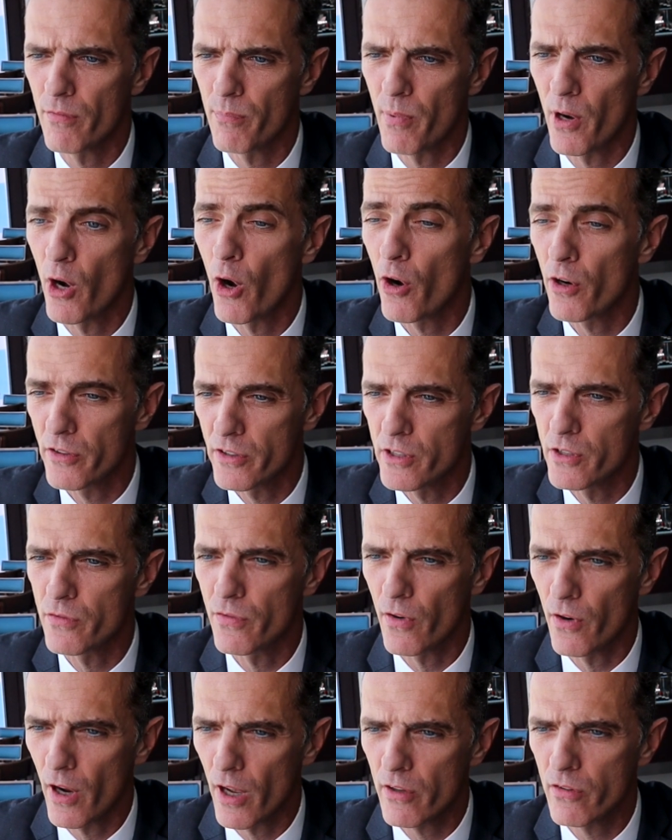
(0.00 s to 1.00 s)
priorities
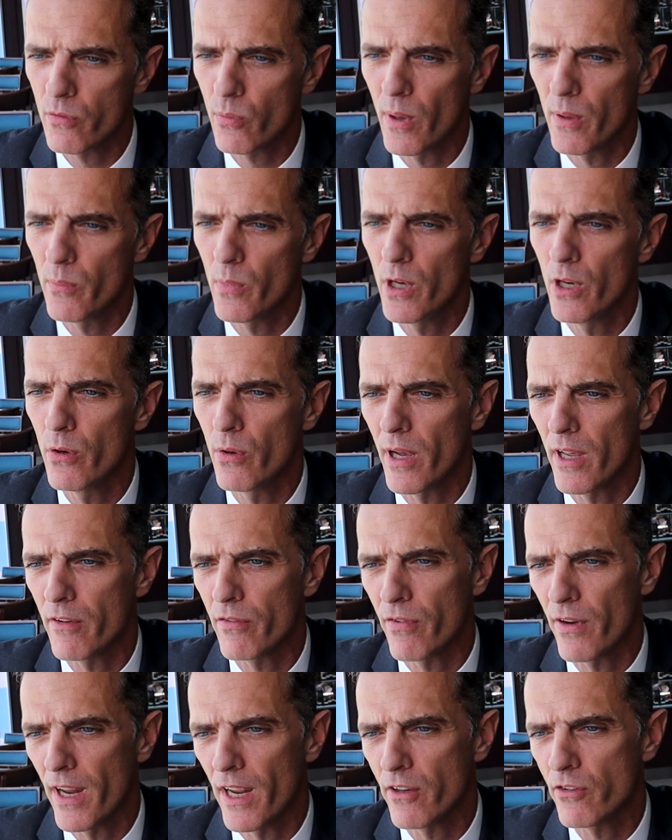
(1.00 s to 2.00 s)
for us when we look at
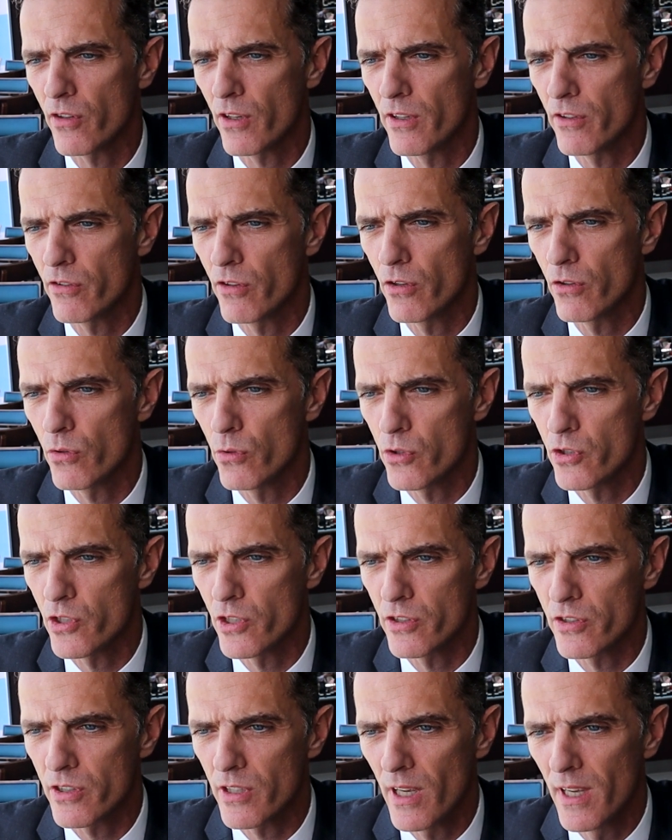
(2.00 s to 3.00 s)
financial
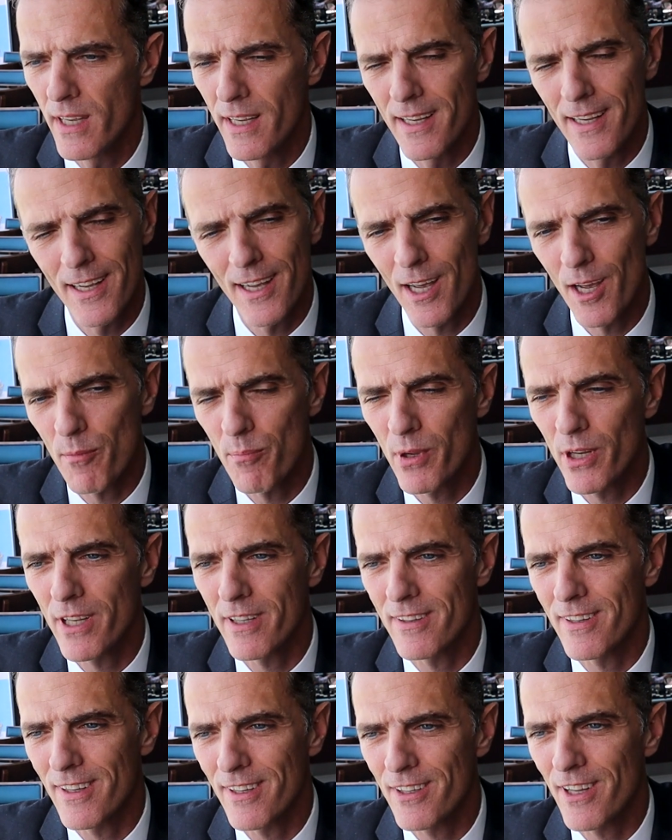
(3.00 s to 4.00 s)
institutions. But
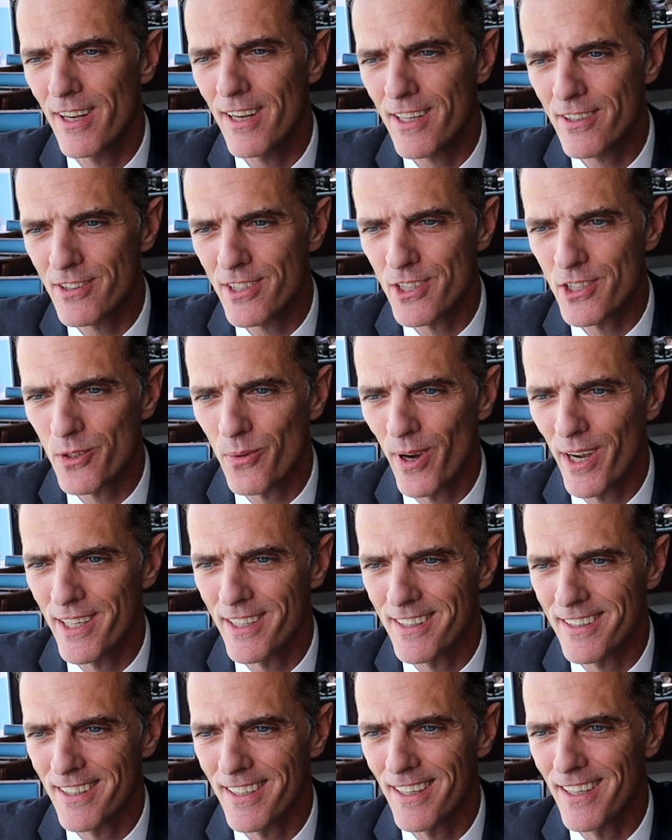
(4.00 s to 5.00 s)
the list is
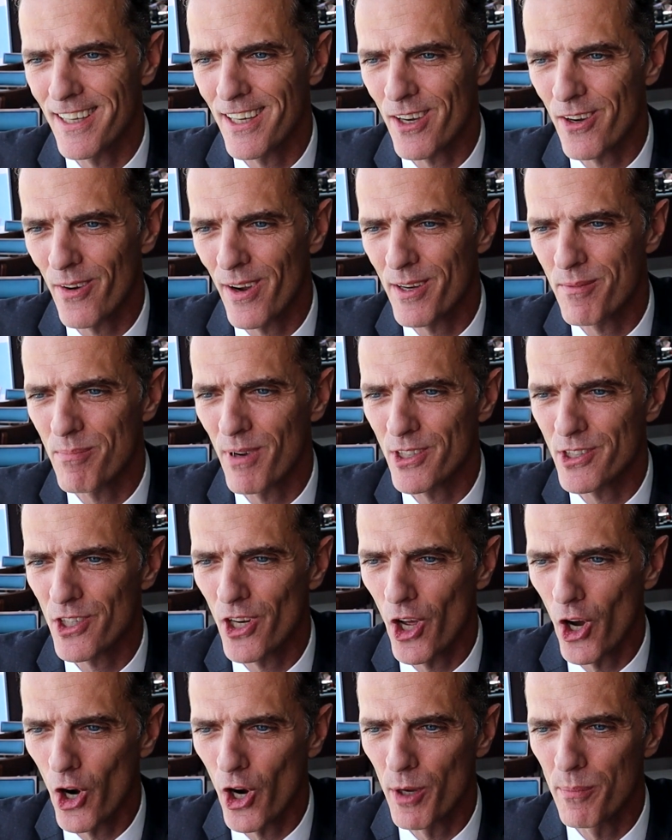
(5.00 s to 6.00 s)
quite much
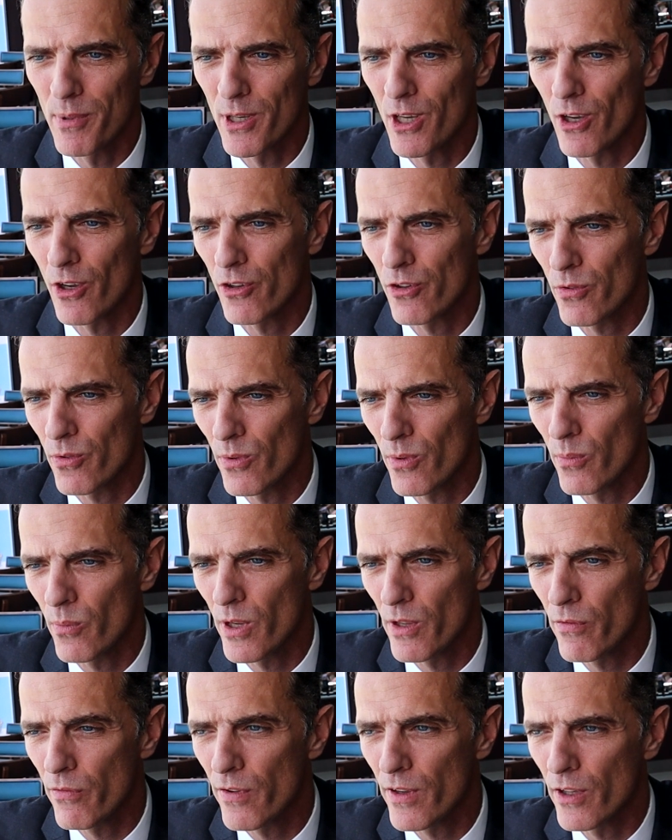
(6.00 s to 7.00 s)
longer, because
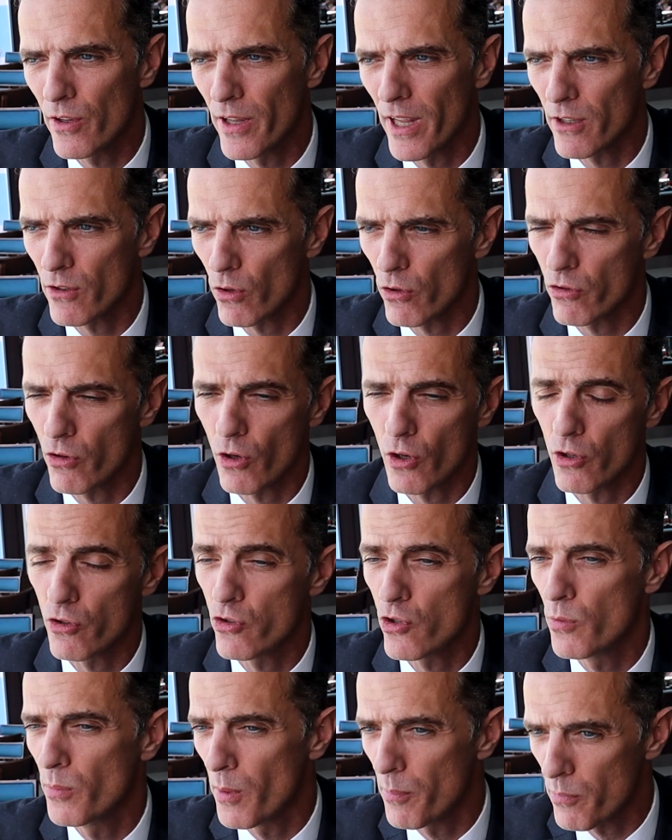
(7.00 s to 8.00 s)
we feel that also
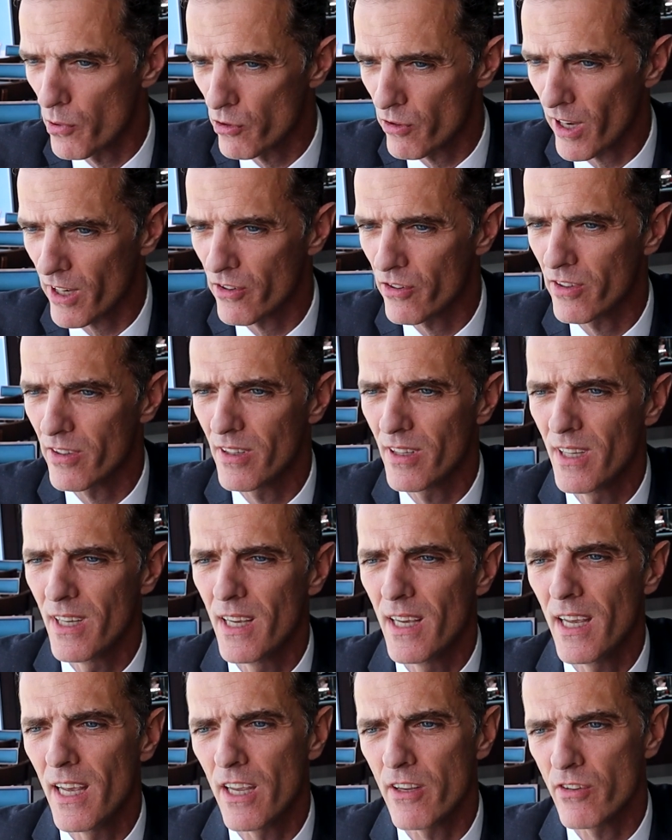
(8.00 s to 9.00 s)
consumer protection
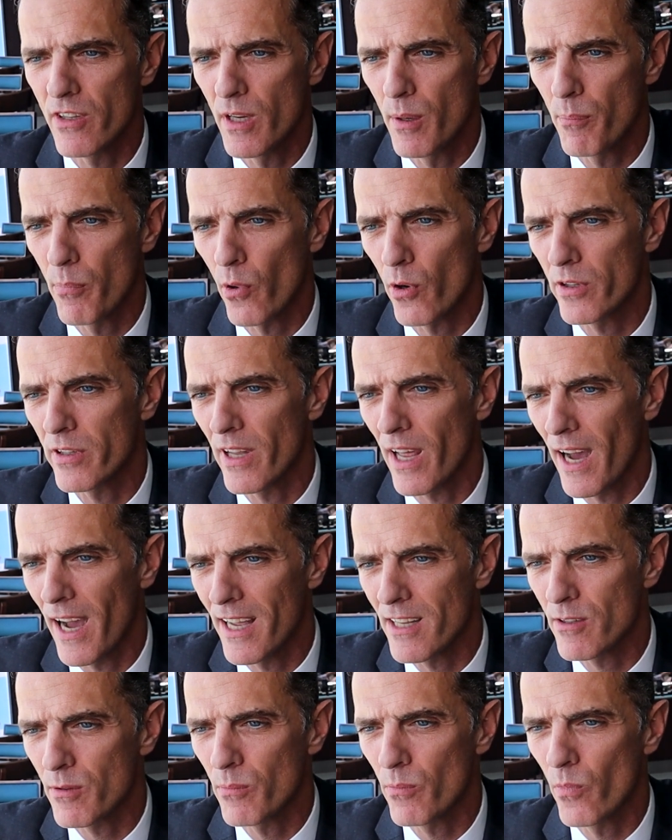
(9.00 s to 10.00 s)
is an important
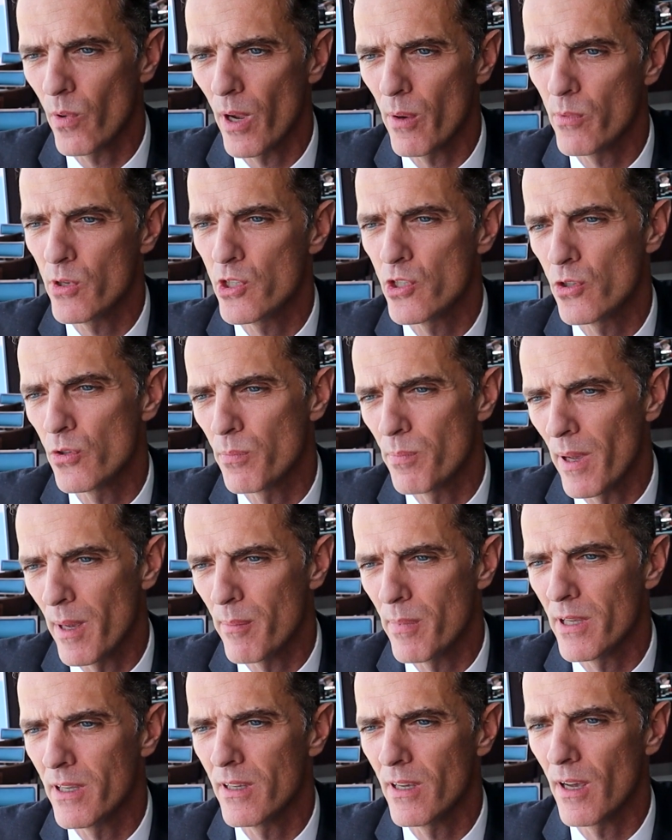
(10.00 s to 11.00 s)
item where we should
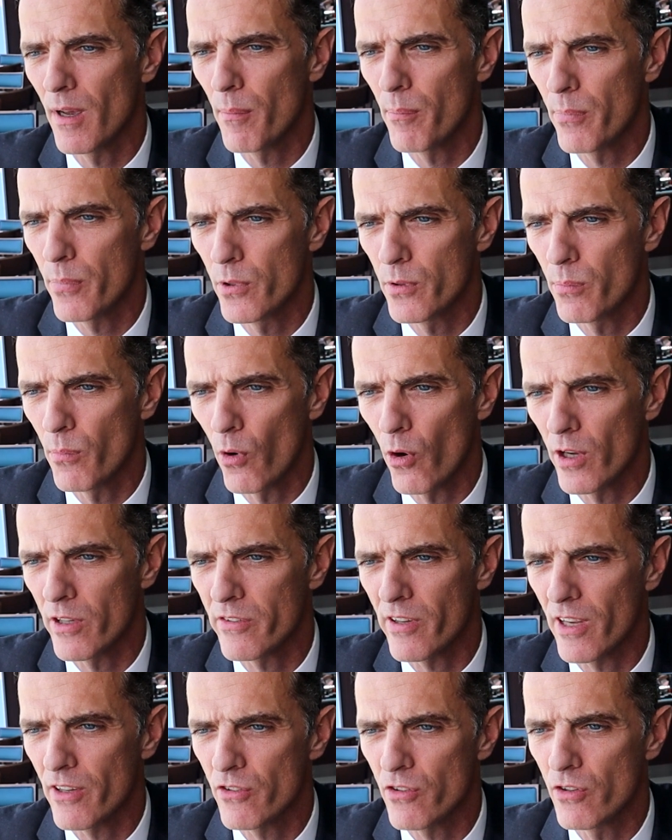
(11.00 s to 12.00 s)
maybe put more
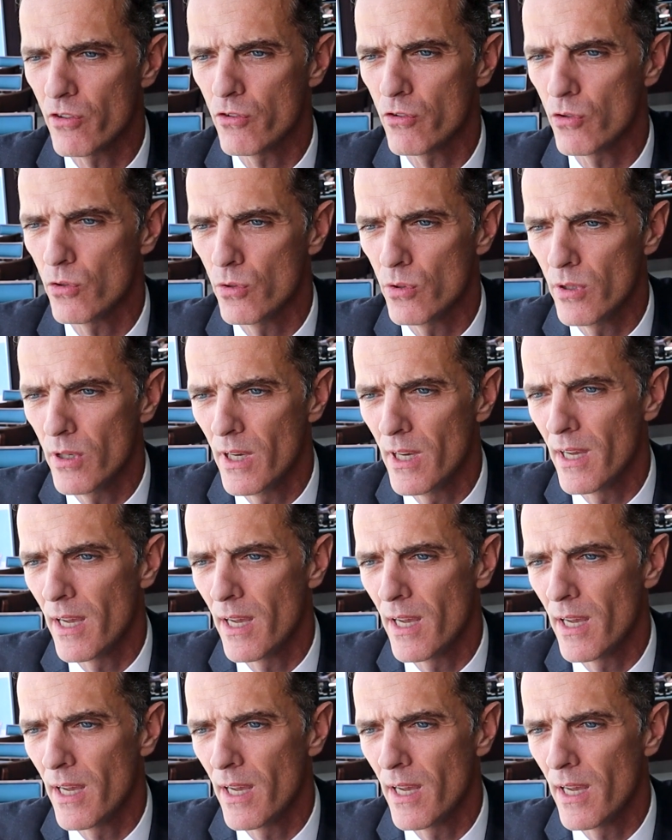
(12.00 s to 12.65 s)
attention to,